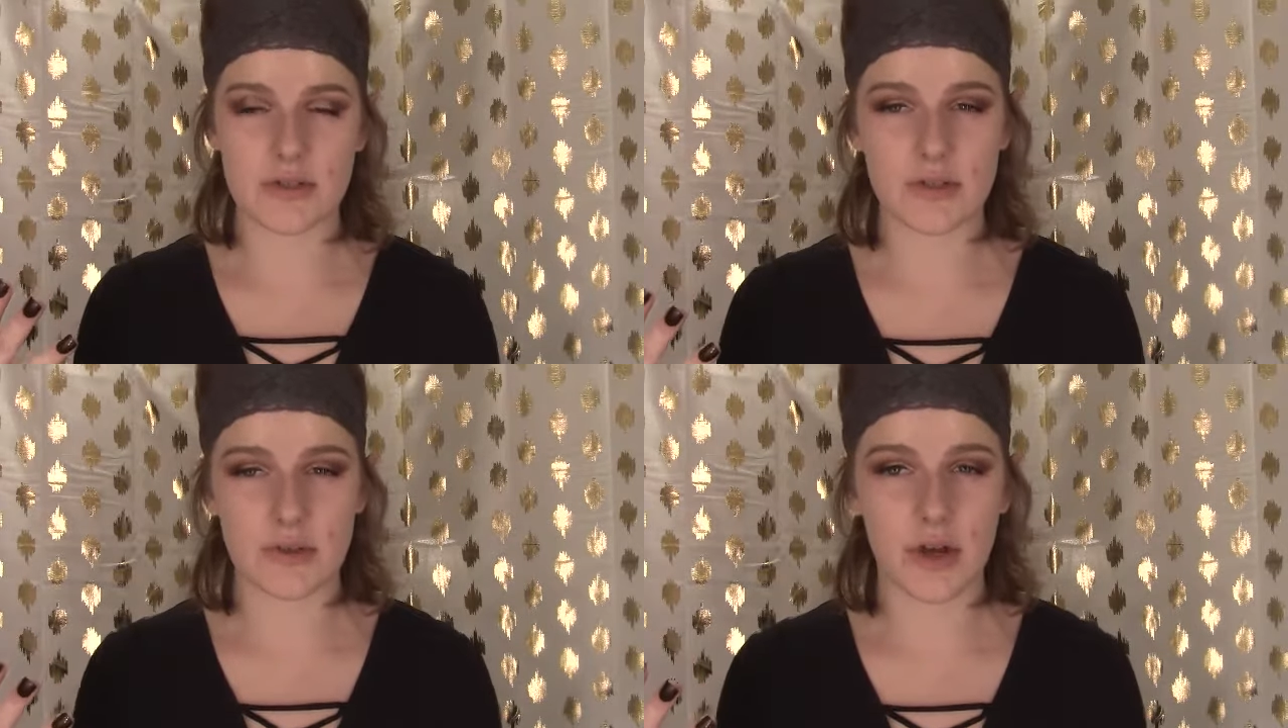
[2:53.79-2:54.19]

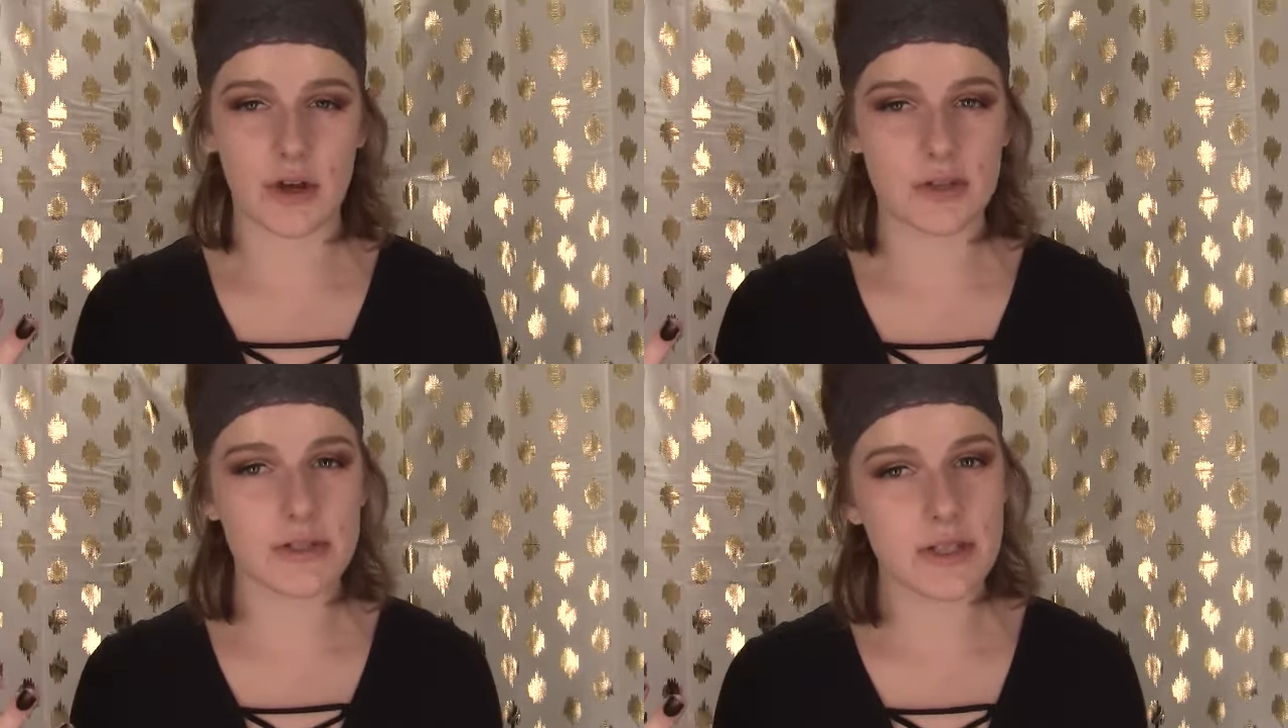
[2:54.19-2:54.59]
So the
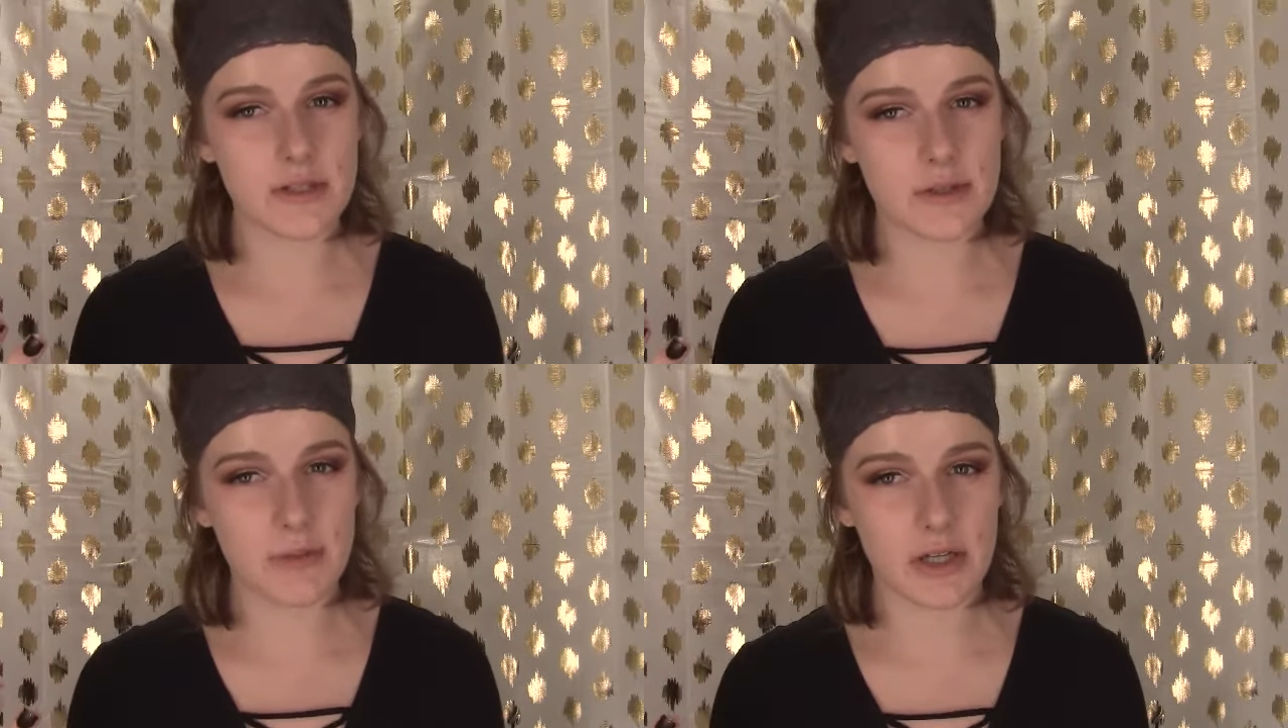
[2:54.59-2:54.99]

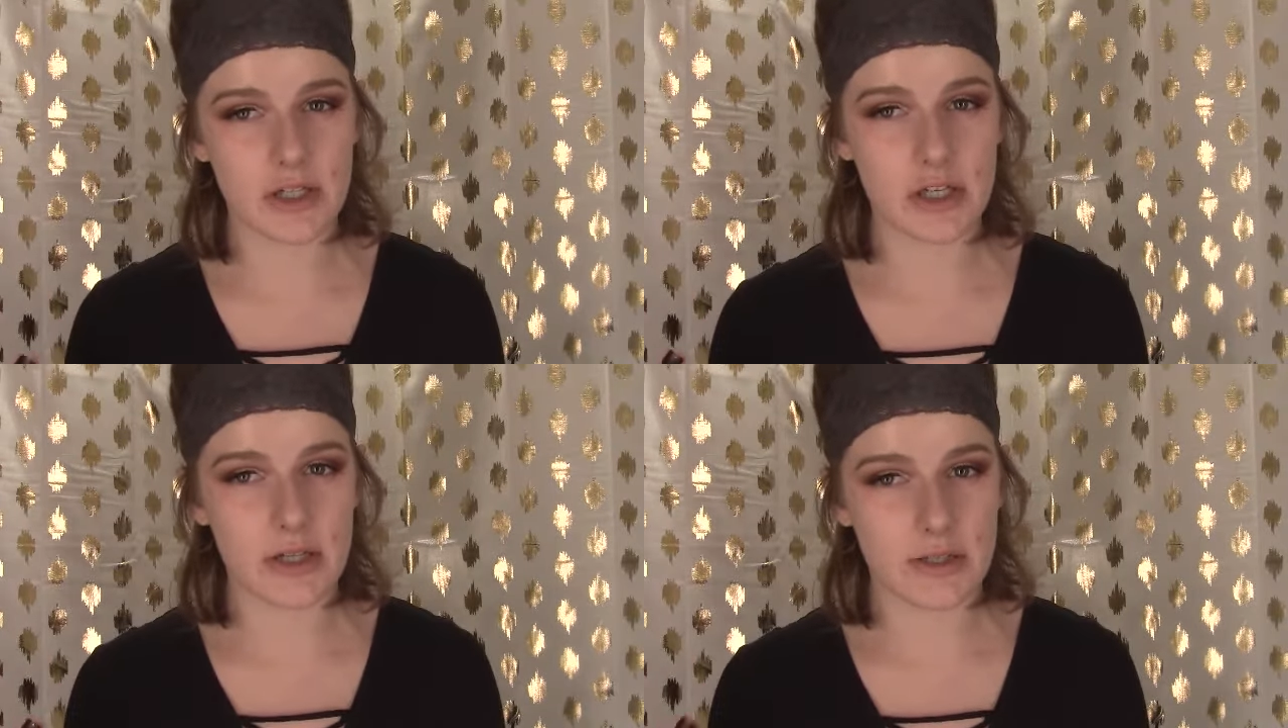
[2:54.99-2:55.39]
Artis
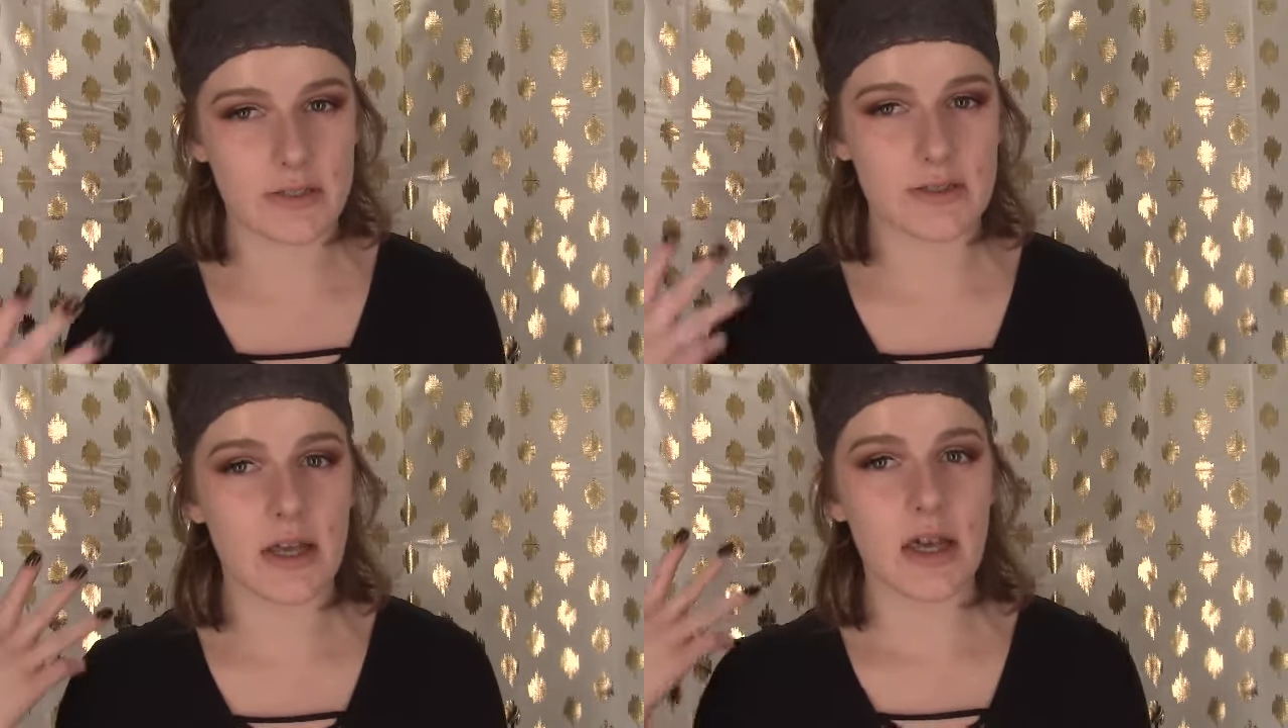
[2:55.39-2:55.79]
brush
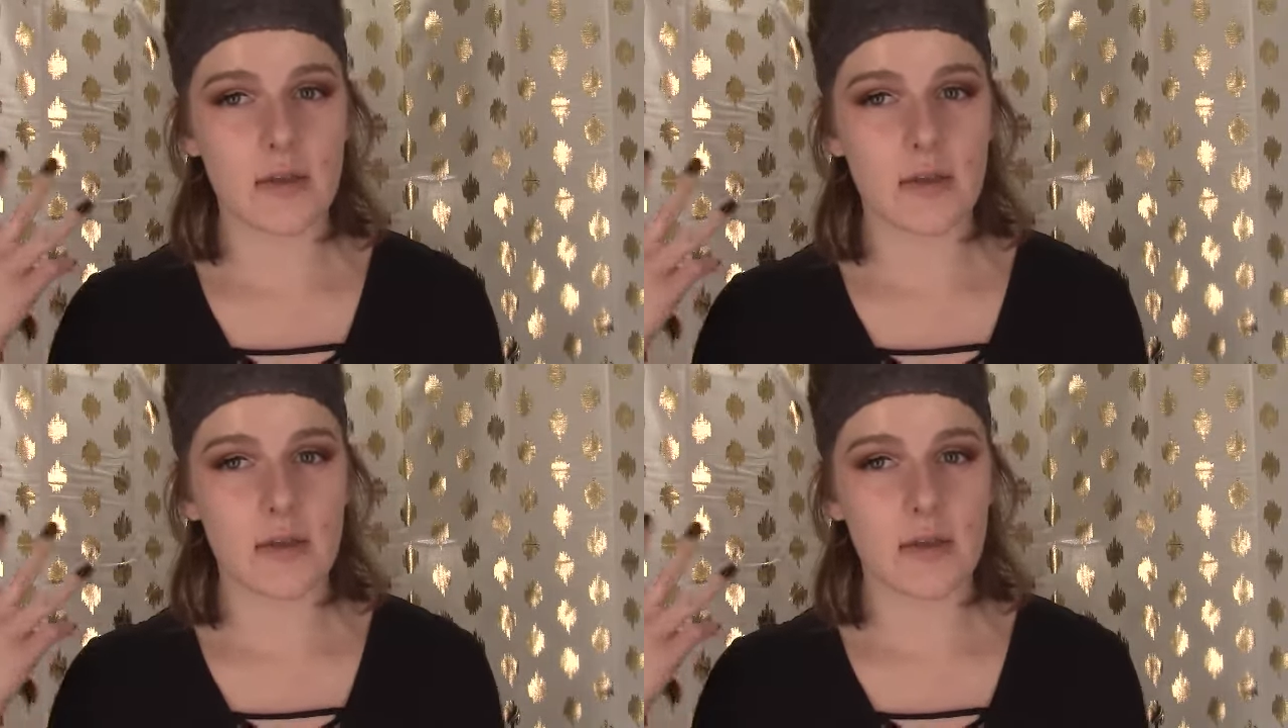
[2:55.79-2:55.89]
is